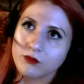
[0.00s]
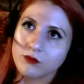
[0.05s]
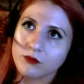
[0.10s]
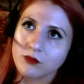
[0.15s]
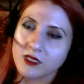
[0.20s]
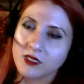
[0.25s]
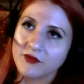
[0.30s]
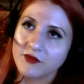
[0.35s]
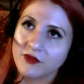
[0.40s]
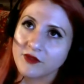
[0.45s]

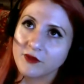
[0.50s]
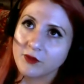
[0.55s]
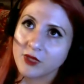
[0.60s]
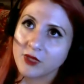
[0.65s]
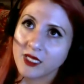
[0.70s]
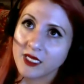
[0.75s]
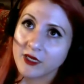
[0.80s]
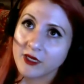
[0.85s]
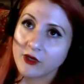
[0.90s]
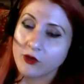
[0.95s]
If the
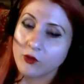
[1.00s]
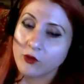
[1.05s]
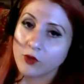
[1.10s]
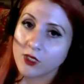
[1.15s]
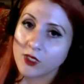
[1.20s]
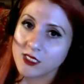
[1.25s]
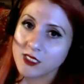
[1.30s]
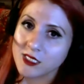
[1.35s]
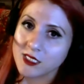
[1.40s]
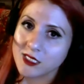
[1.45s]
player
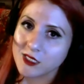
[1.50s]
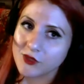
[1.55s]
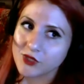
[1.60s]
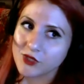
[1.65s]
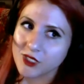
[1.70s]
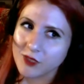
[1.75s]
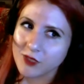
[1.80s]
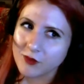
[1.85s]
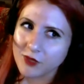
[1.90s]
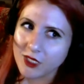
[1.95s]
wants to do
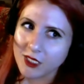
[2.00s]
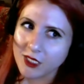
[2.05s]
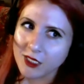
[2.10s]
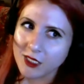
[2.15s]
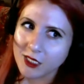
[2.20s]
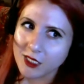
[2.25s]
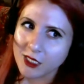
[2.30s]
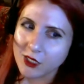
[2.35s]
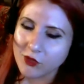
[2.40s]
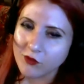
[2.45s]
something
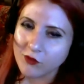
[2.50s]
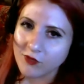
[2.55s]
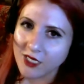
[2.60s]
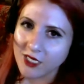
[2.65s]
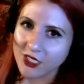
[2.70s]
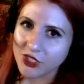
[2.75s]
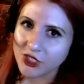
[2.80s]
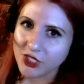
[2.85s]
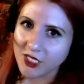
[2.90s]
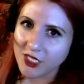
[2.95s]
that you've actually